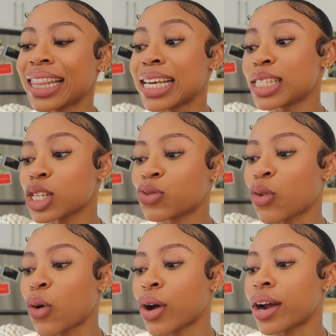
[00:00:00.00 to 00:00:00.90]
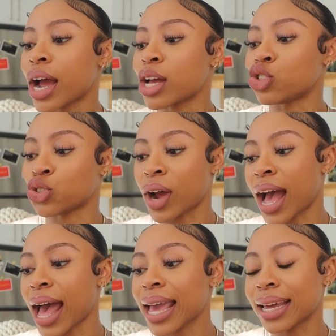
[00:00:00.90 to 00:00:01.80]
This is for
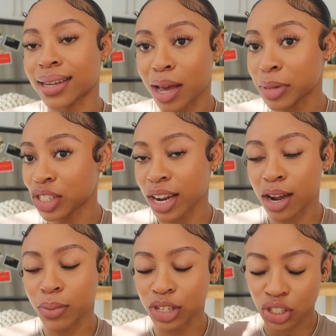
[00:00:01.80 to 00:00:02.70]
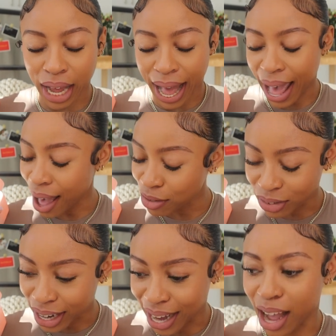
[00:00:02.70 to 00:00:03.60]
dry and damaged hair, which I have
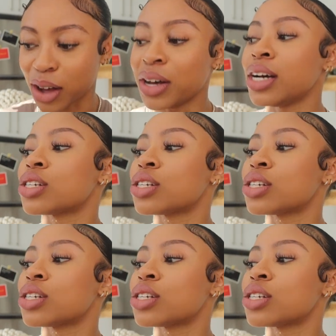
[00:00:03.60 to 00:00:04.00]
right now.